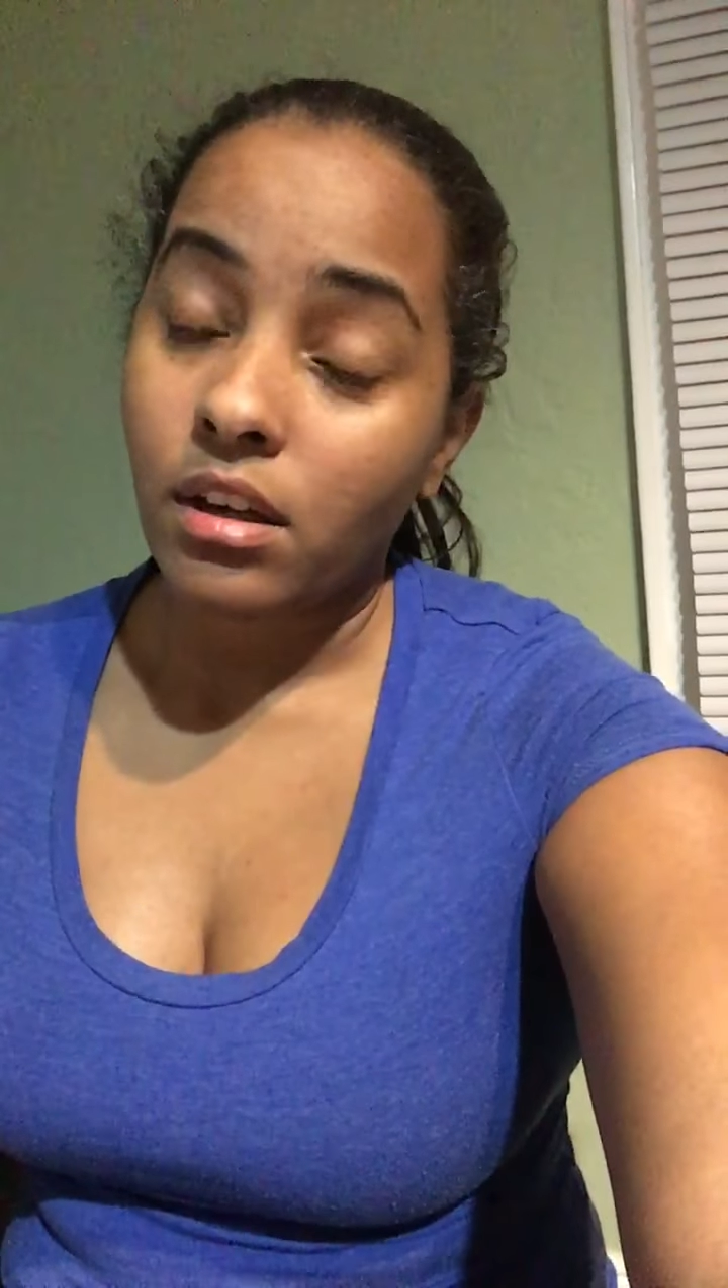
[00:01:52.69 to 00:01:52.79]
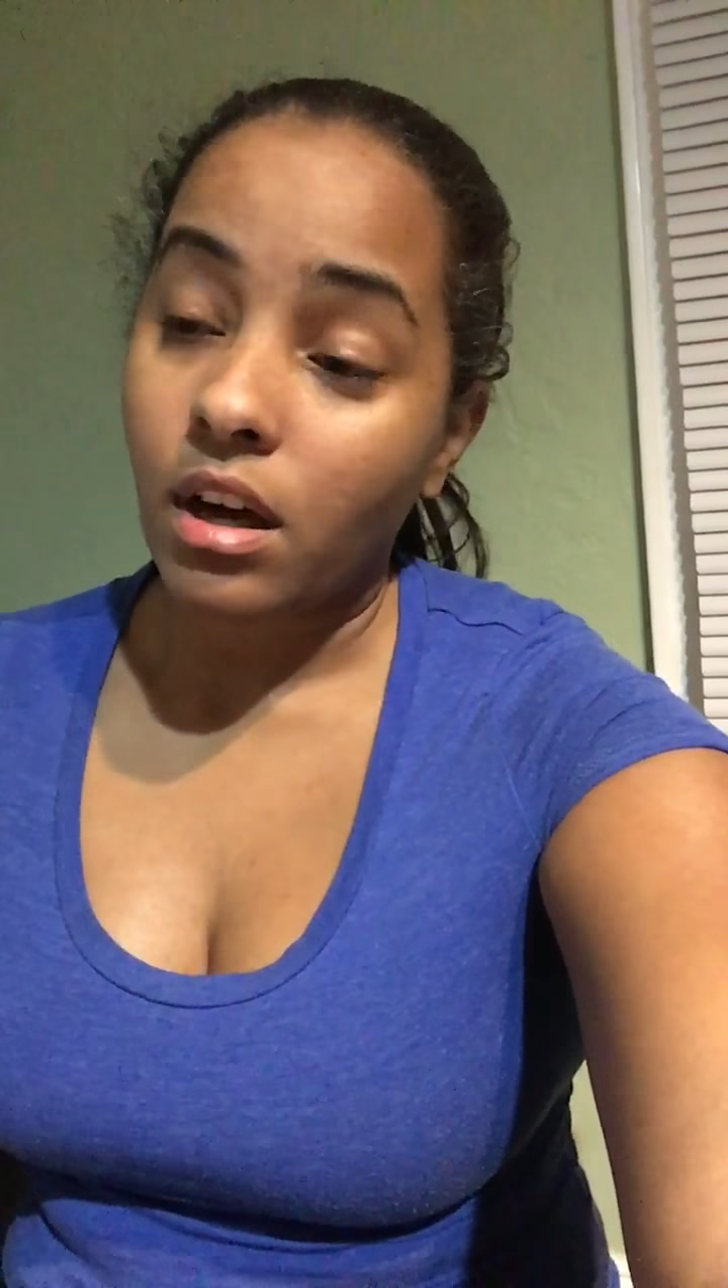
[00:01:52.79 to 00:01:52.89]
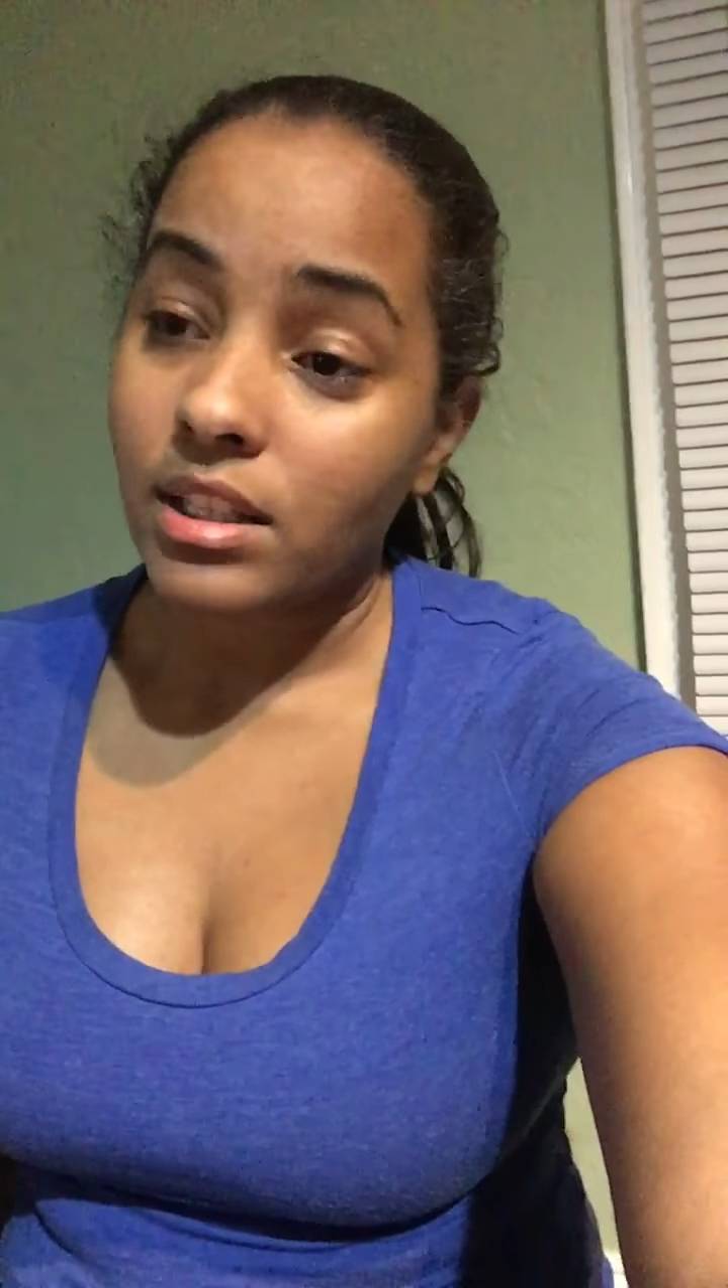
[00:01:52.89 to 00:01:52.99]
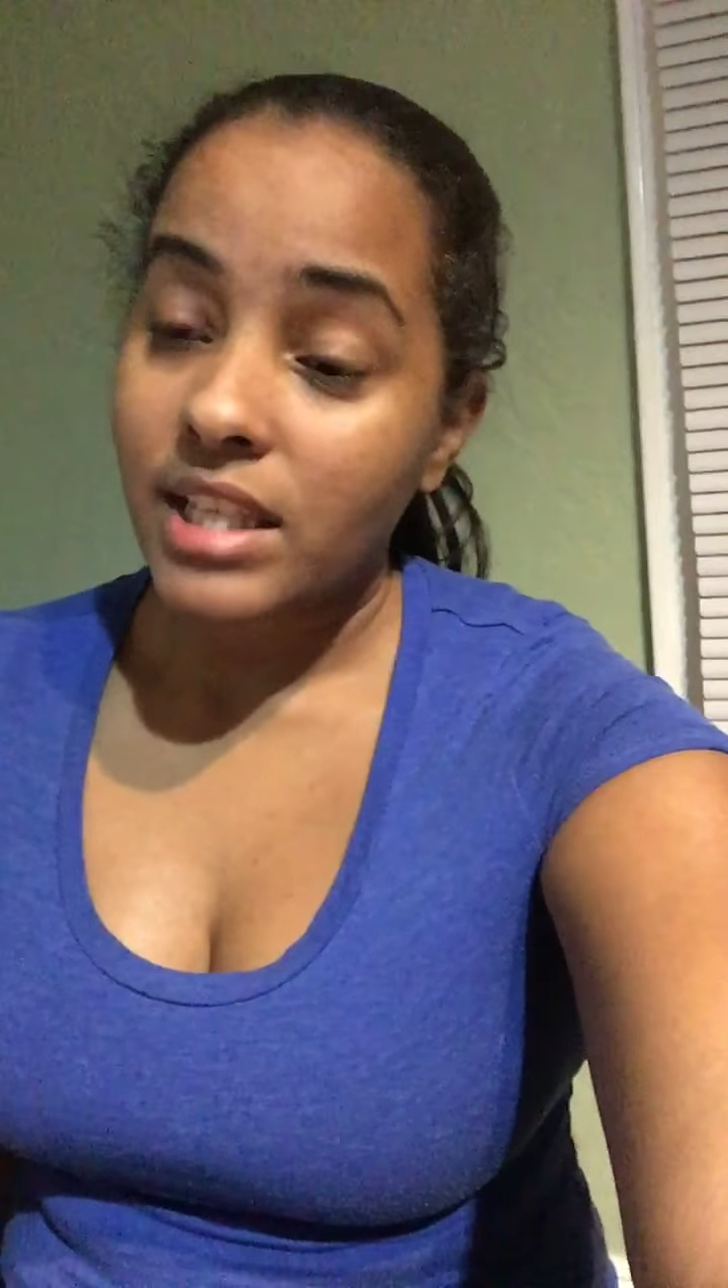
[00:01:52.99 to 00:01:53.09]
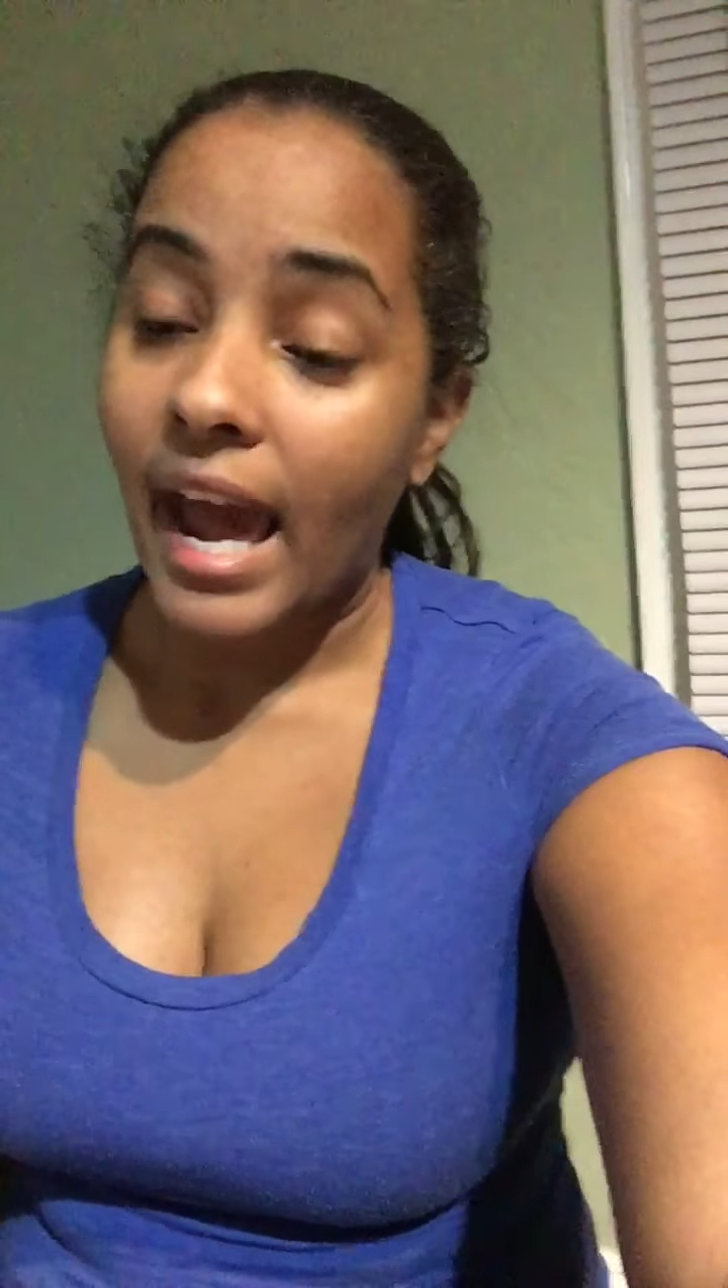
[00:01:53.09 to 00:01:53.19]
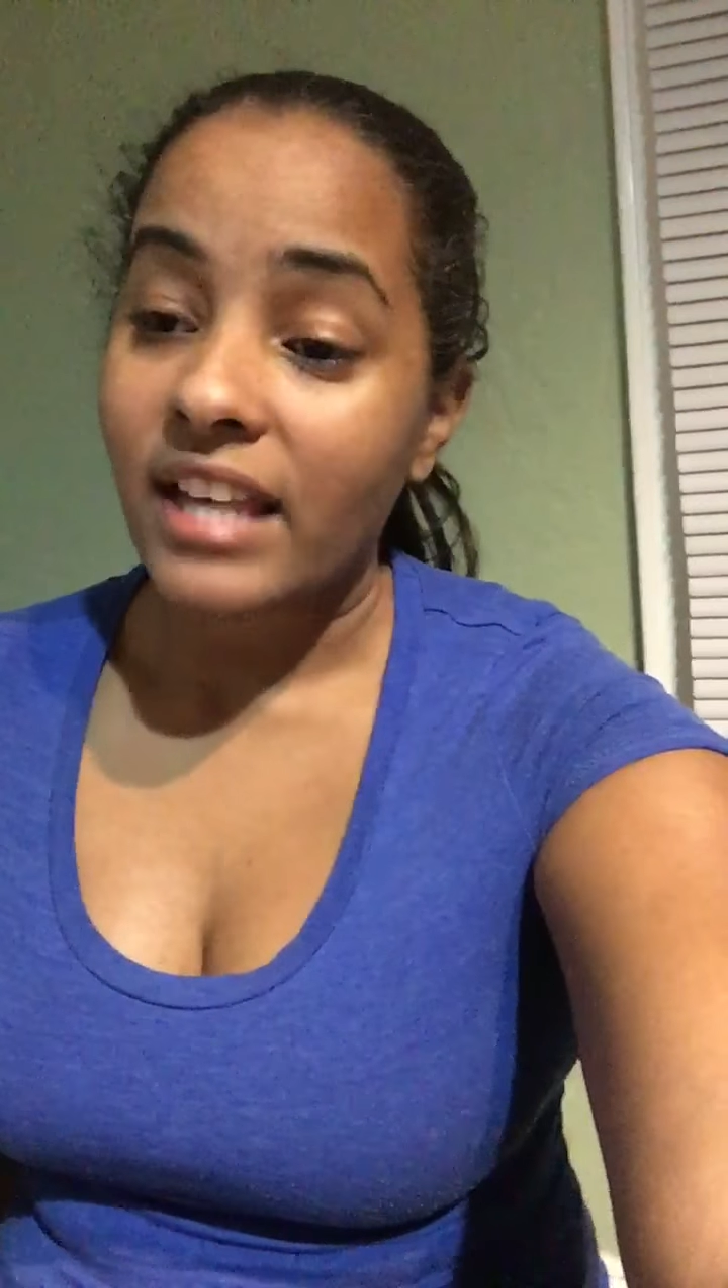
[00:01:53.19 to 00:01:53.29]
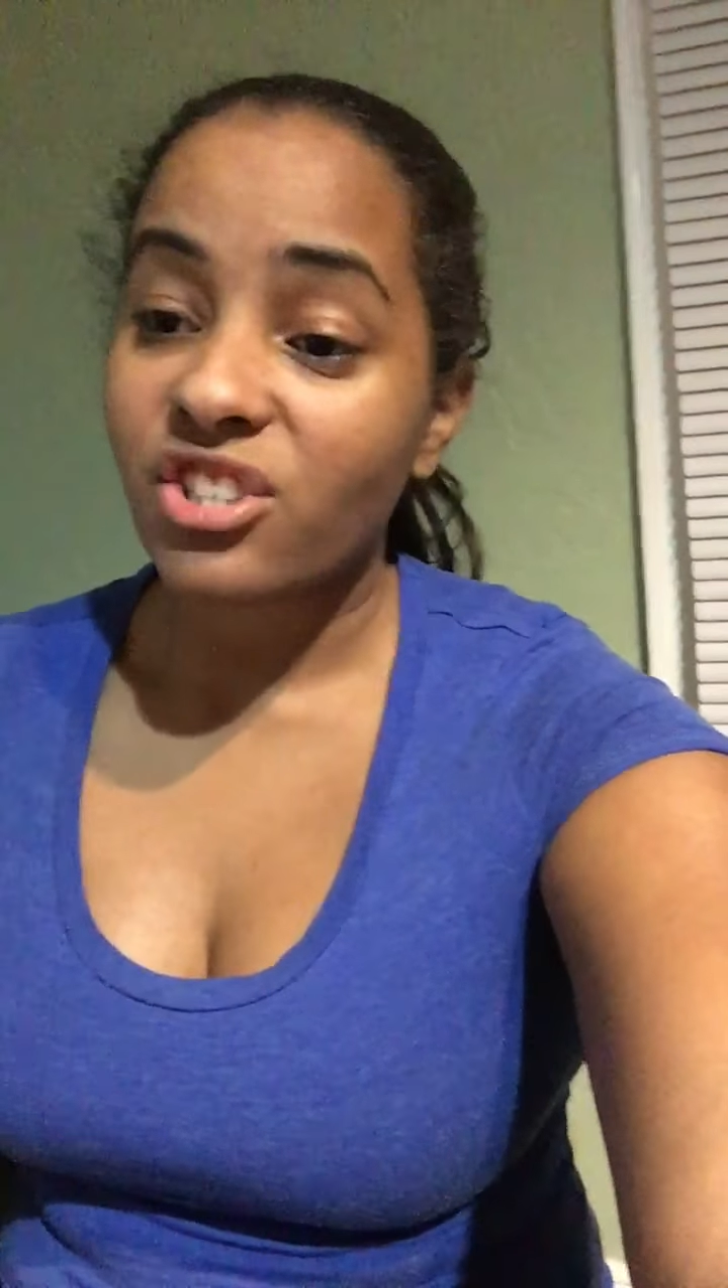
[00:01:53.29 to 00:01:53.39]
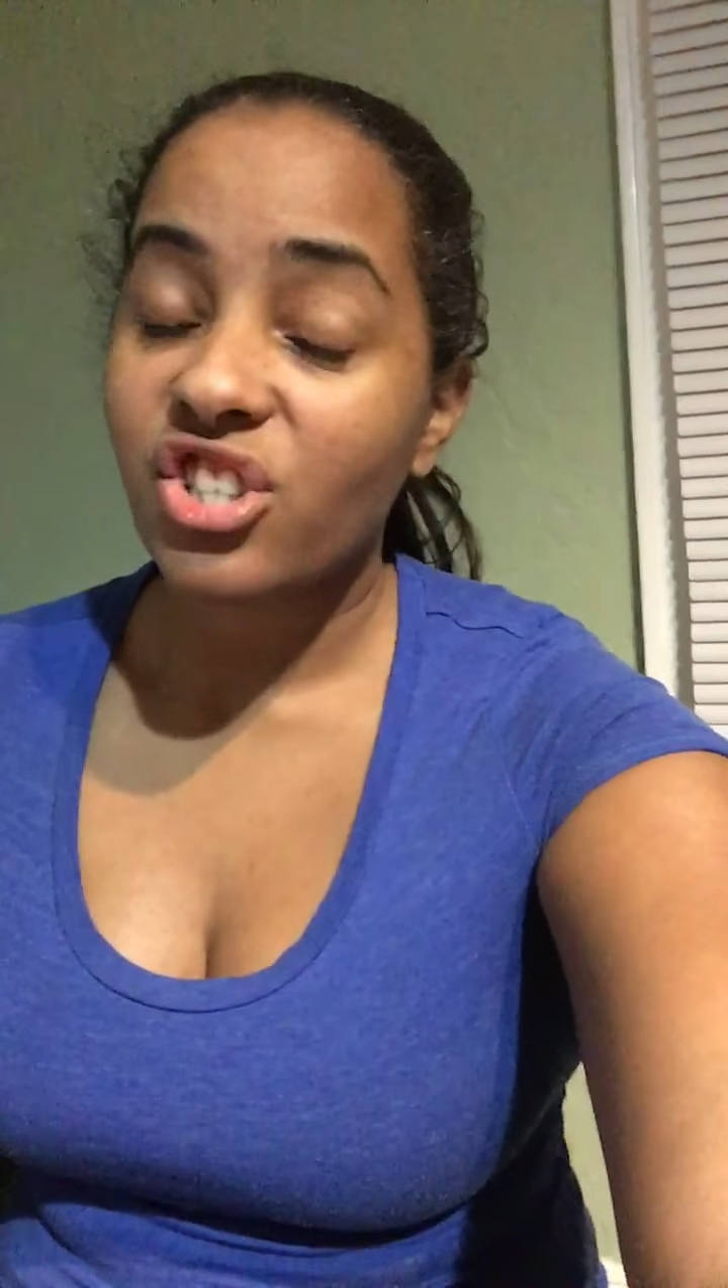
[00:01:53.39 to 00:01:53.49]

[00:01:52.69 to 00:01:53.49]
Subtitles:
on task.